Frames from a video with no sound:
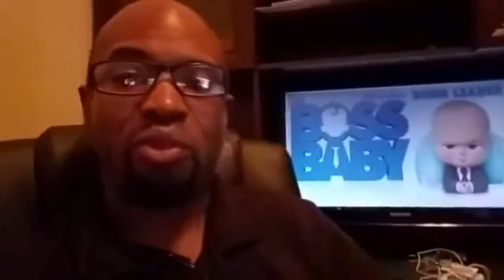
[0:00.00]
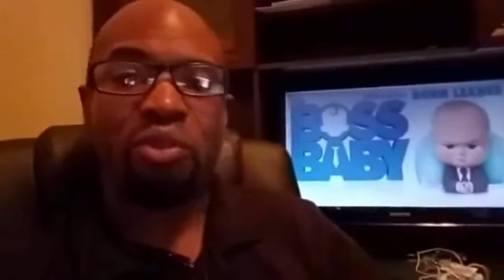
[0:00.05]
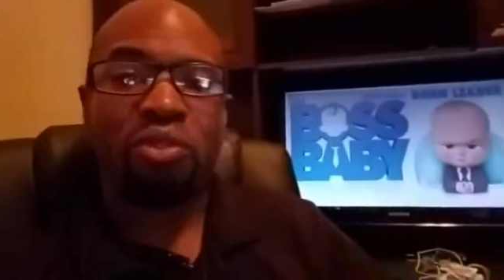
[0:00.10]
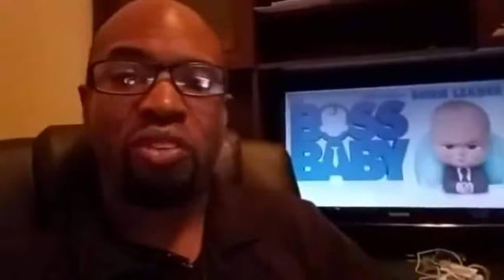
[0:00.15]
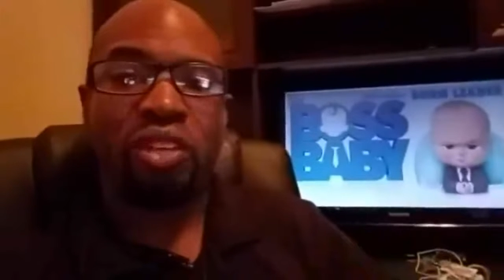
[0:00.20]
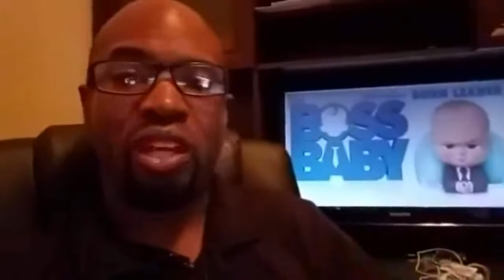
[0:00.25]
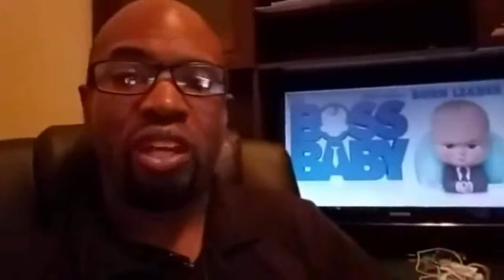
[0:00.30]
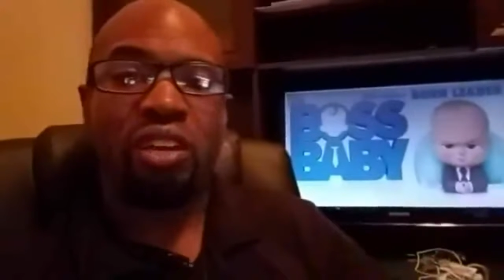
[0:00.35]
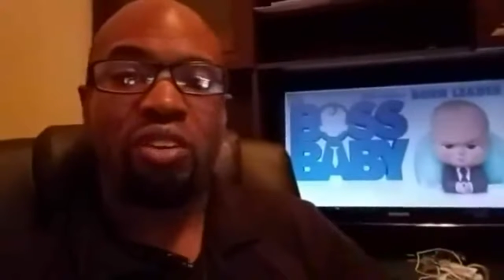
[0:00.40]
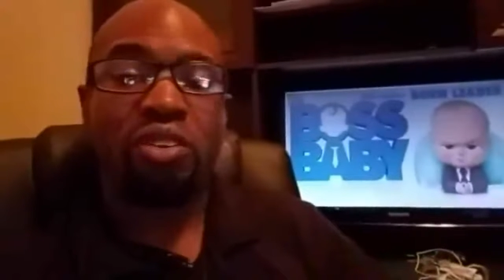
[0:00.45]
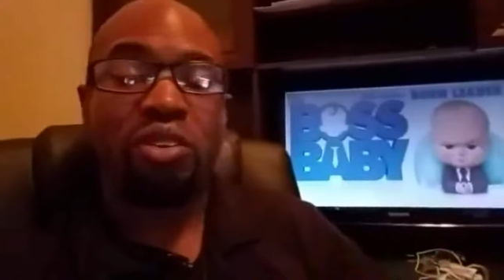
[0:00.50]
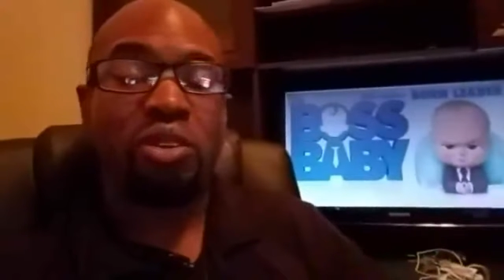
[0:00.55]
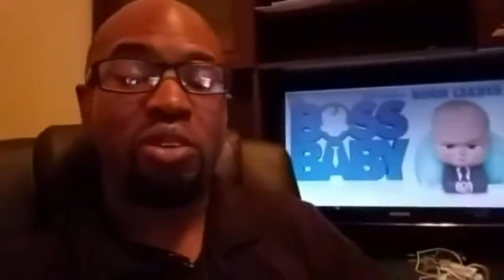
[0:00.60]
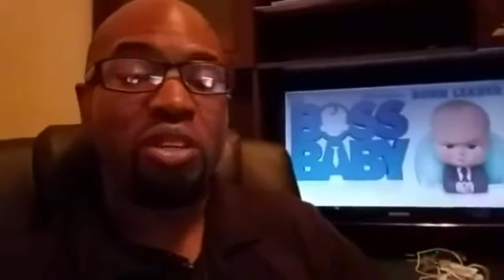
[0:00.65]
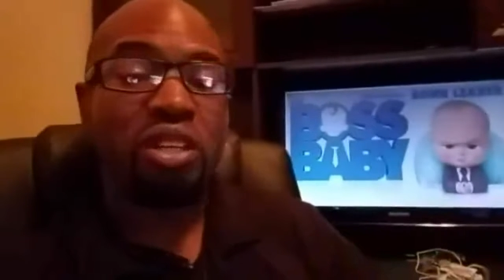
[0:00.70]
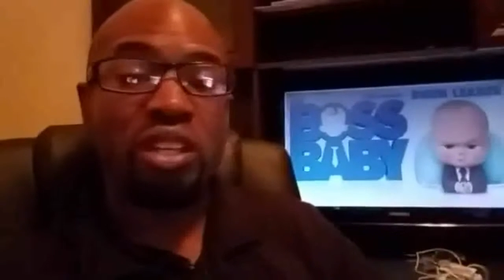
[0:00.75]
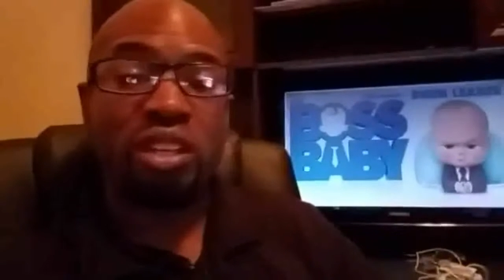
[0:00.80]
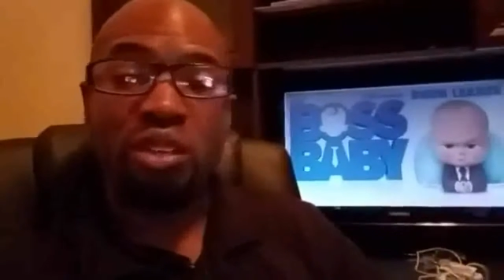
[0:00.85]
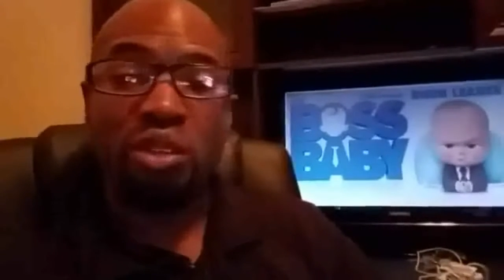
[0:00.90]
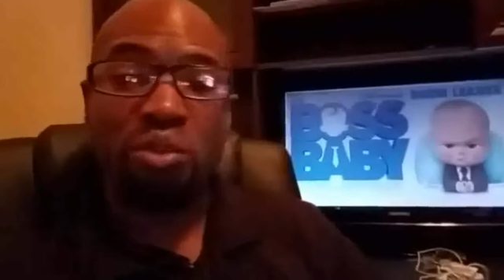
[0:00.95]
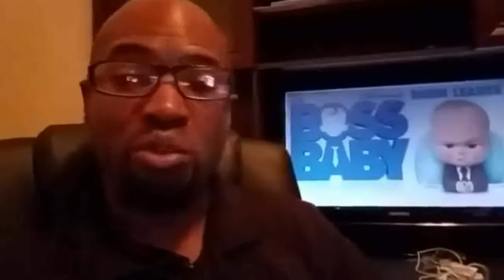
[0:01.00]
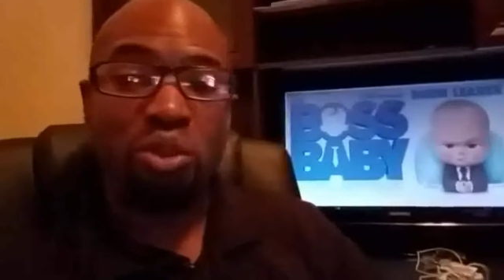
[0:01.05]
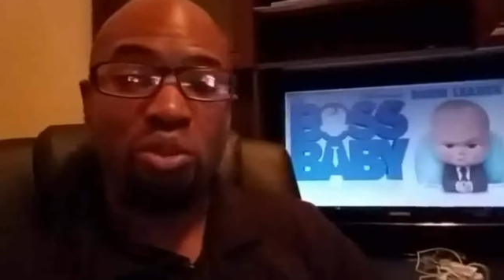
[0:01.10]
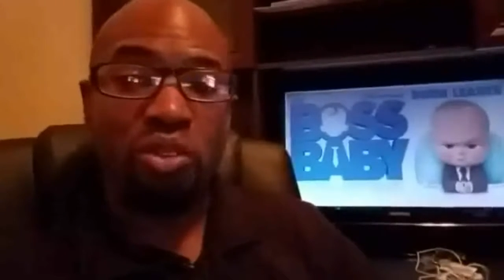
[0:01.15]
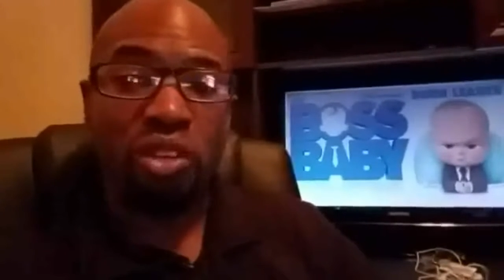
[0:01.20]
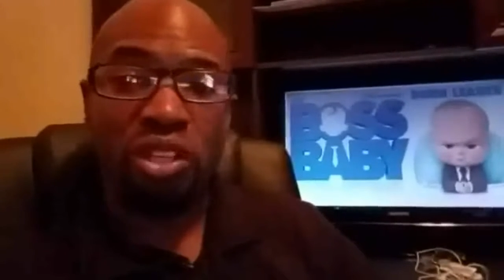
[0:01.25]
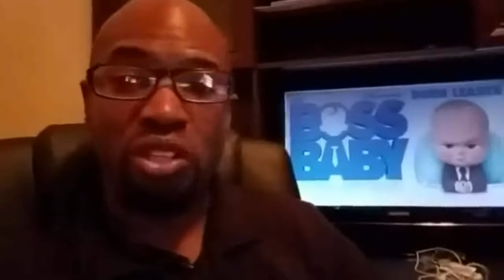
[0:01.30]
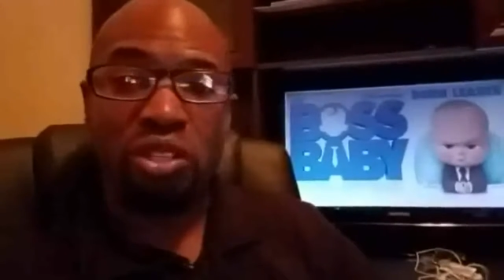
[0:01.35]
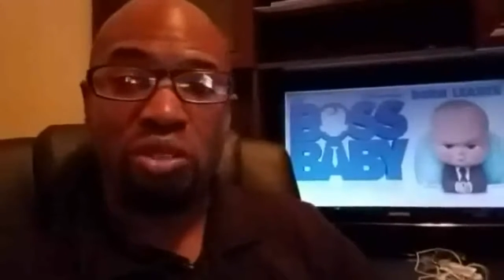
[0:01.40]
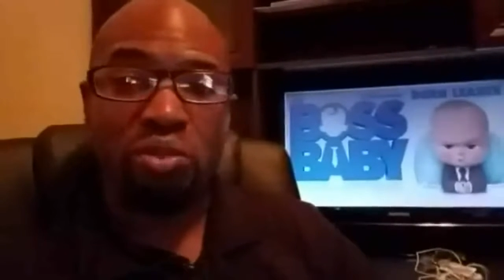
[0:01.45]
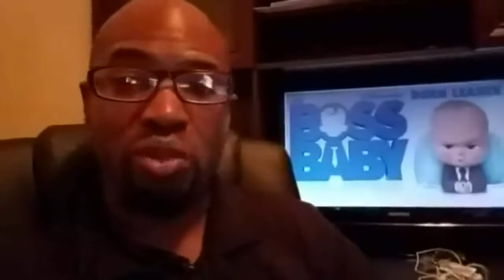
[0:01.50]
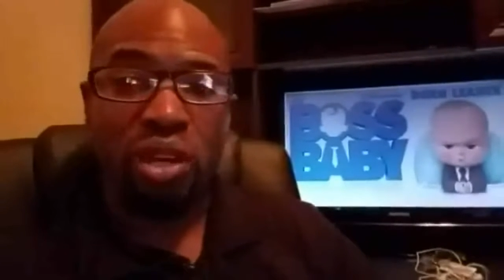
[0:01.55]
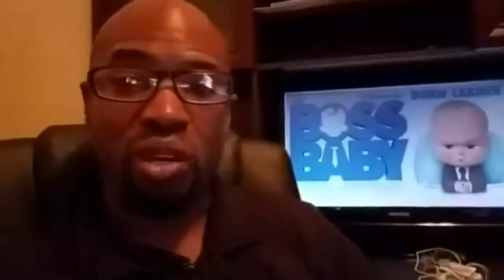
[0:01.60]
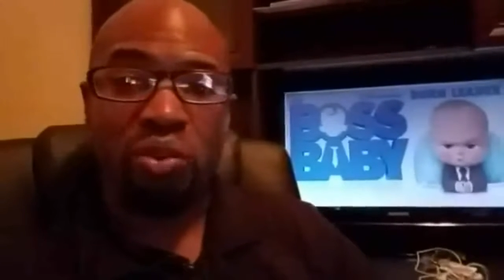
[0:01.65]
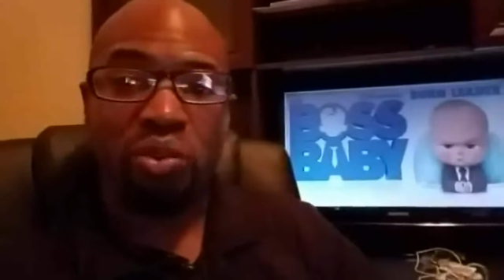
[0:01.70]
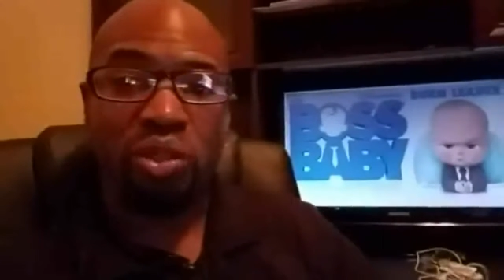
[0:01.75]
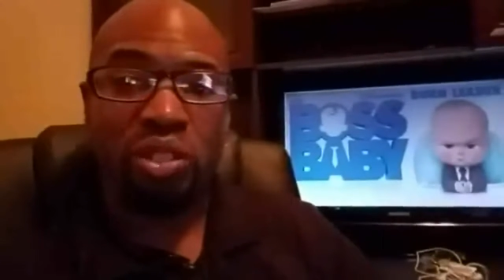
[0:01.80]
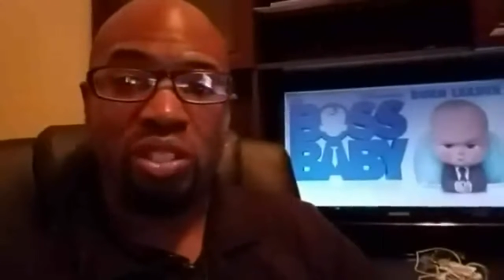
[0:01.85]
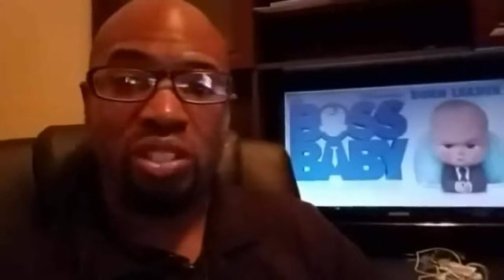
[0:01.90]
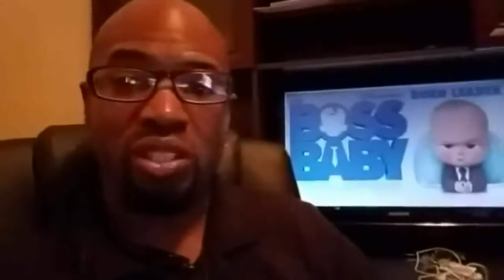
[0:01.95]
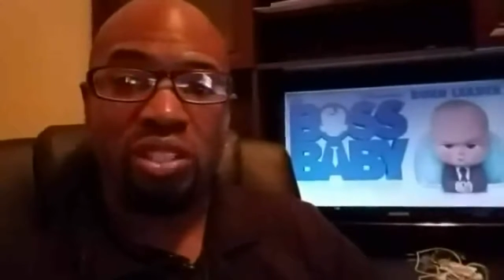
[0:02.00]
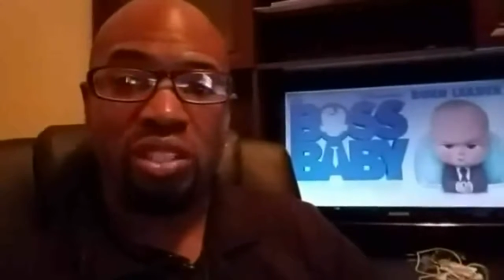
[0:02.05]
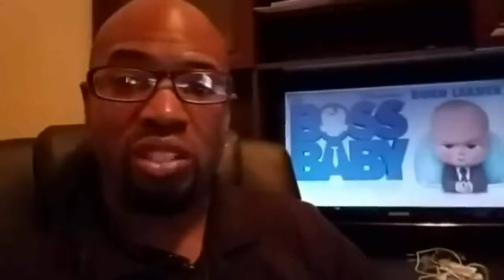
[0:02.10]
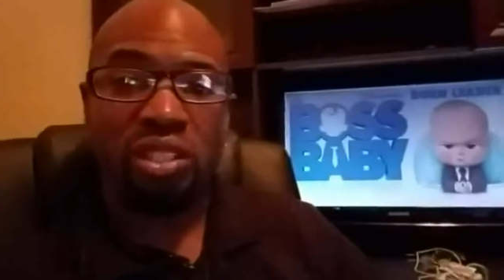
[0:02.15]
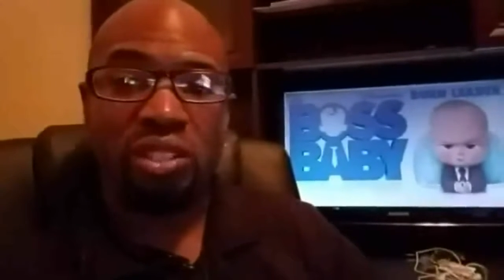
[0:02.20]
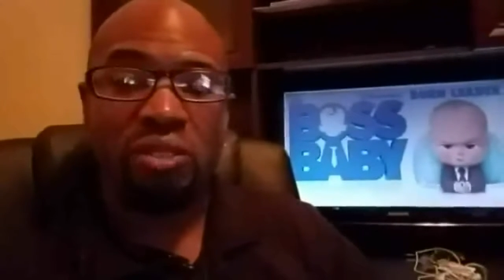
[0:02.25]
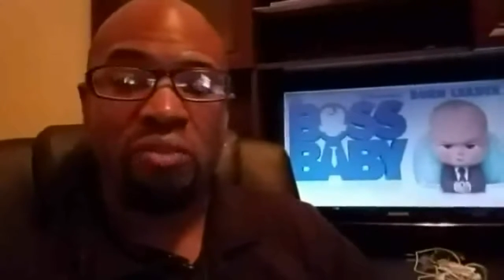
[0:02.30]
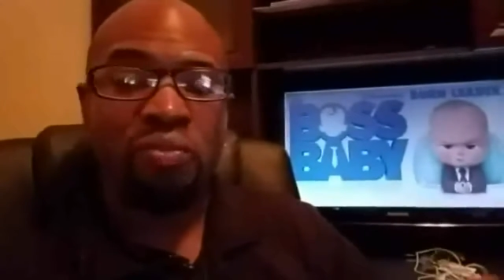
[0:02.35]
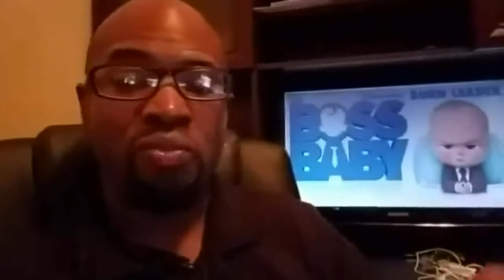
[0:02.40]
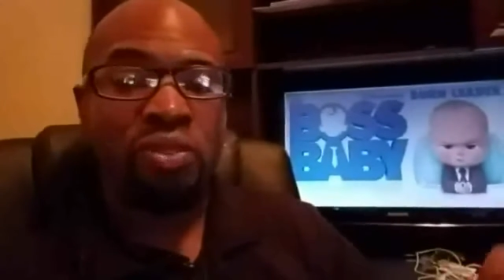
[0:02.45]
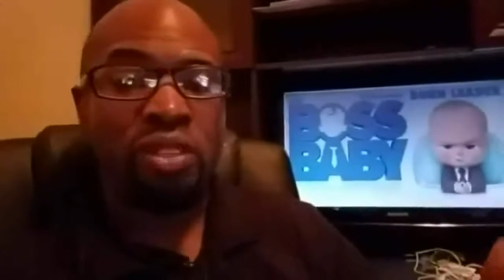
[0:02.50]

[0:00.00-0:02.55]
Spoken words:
movie out or any other movie that you might want to see,